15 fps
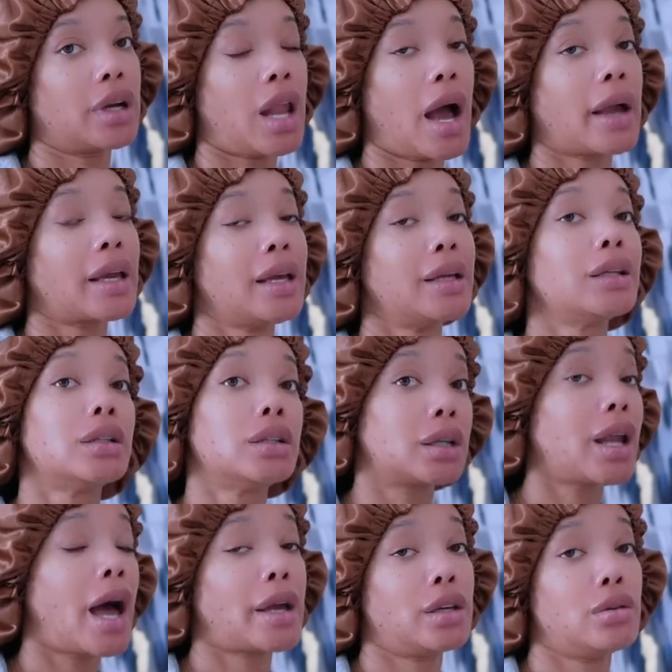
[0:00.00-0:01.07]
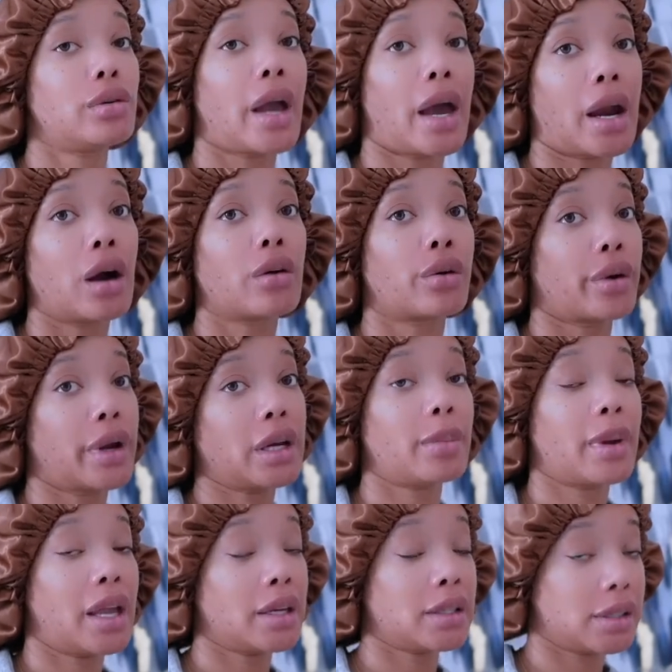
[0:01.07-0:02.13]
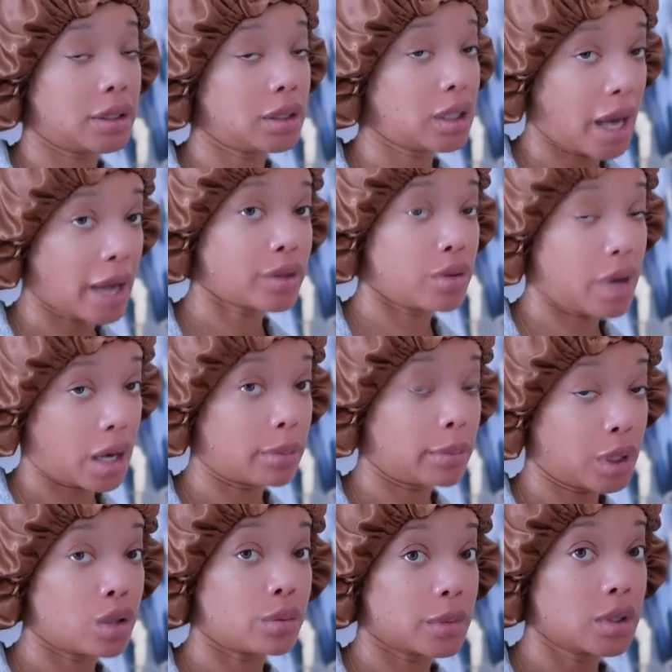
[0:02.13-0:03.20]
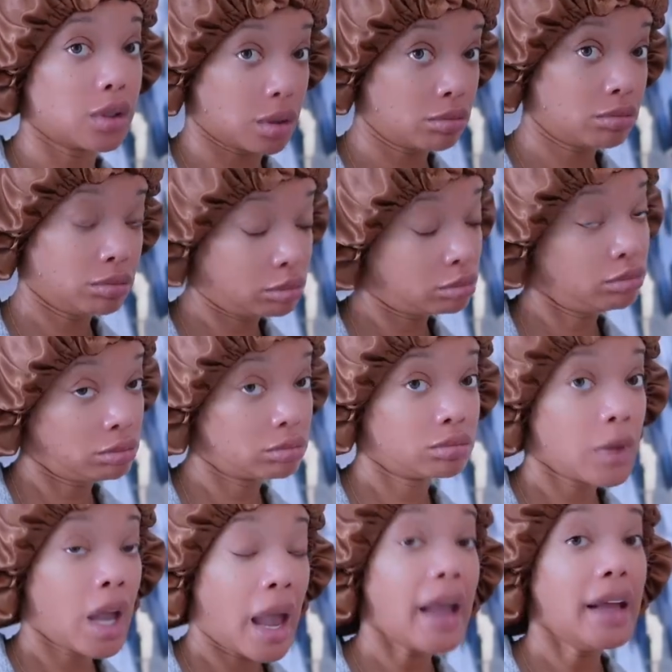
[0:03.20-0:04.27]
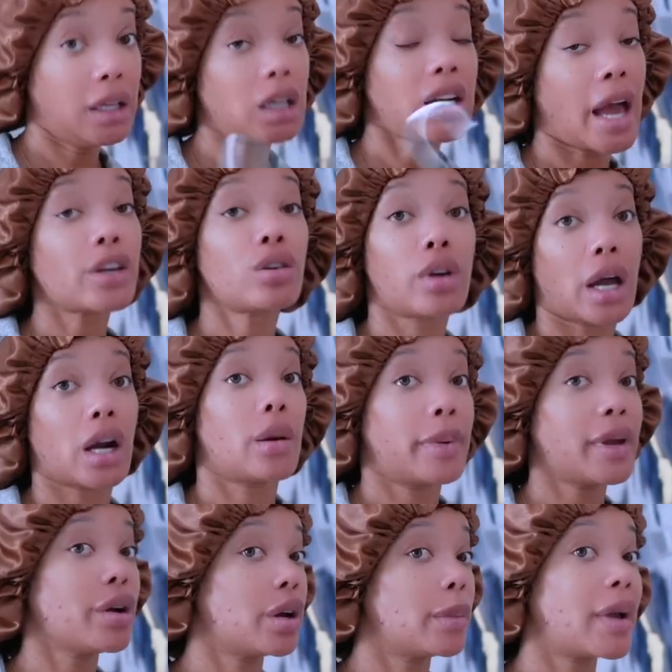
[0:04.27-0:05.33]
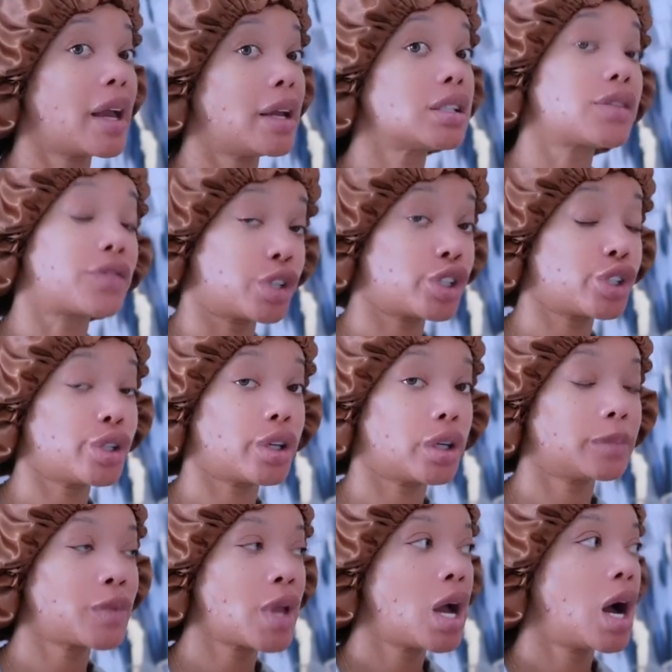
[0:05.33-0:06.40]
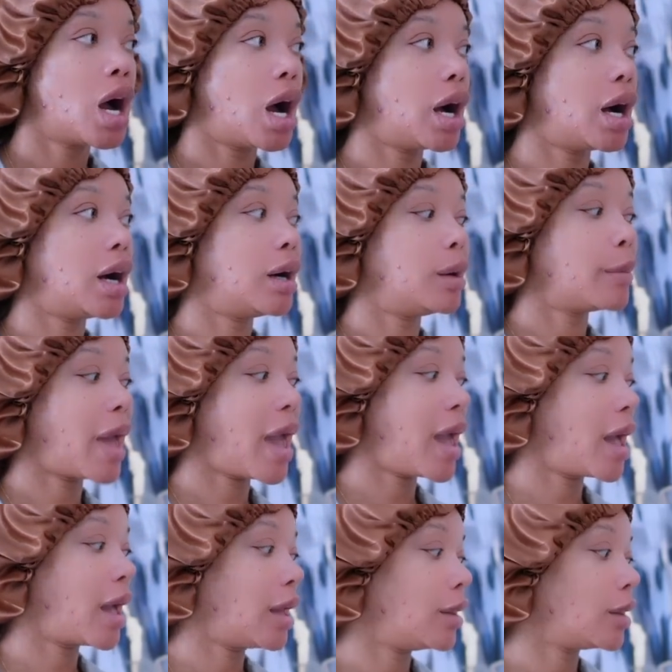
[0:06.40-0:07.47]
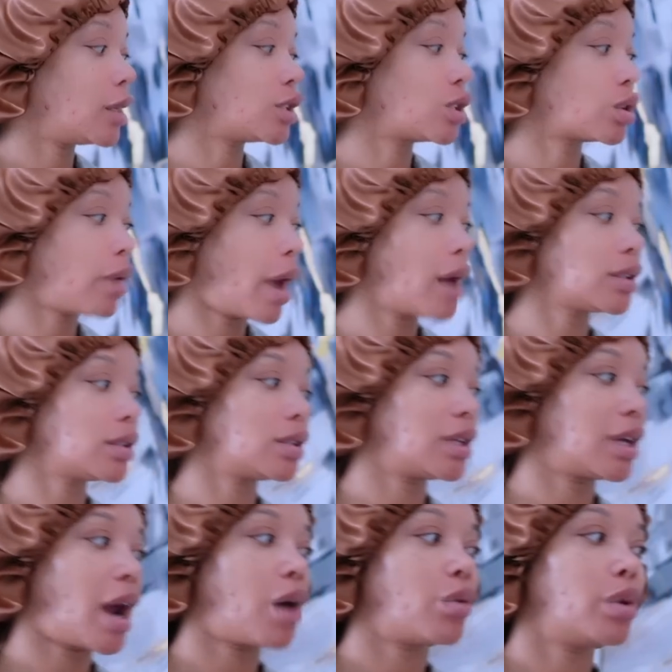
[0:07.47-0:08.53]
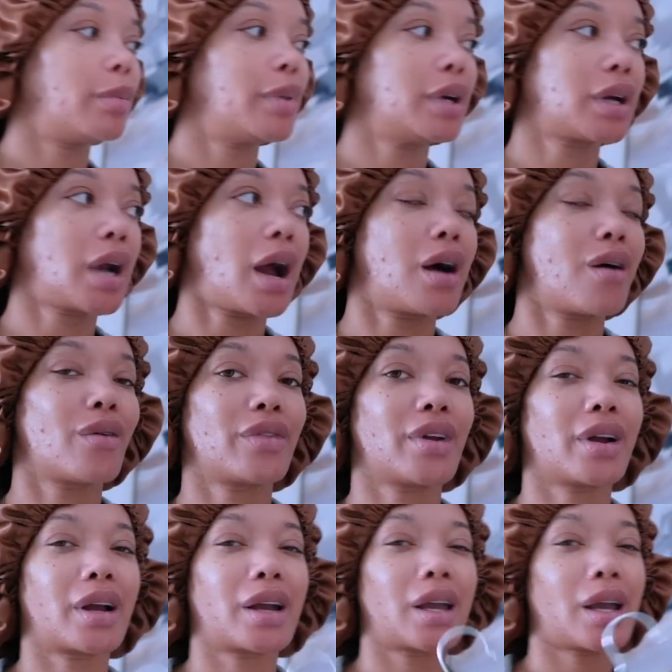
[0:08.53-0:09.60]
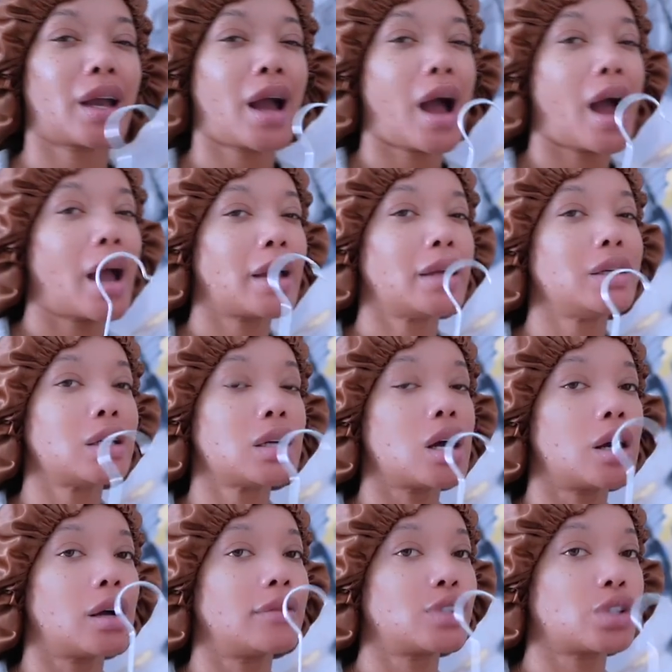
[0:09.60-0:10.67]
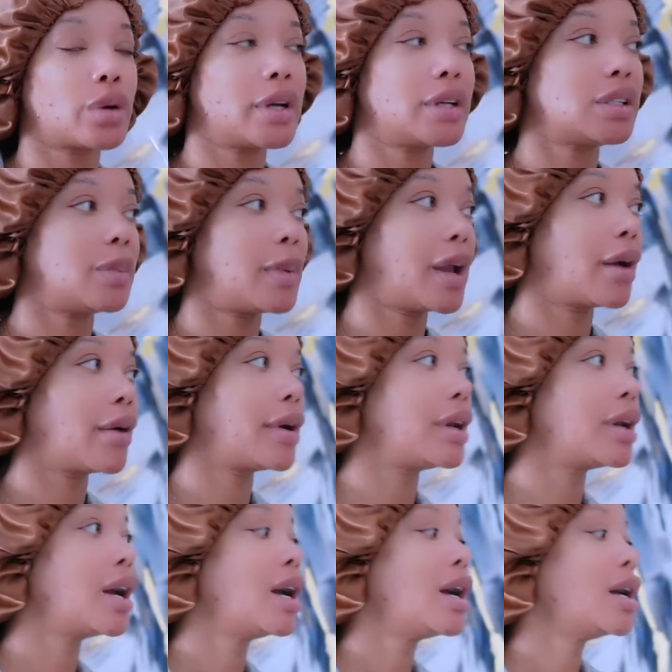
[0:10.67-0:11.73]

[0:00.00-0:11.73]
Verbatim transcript: Like it looked like you got on granny panties, it looked like you got on bloomers, it looked like you got on period panties for sure. Um and the trousers that I would put on, they're kind of transparent.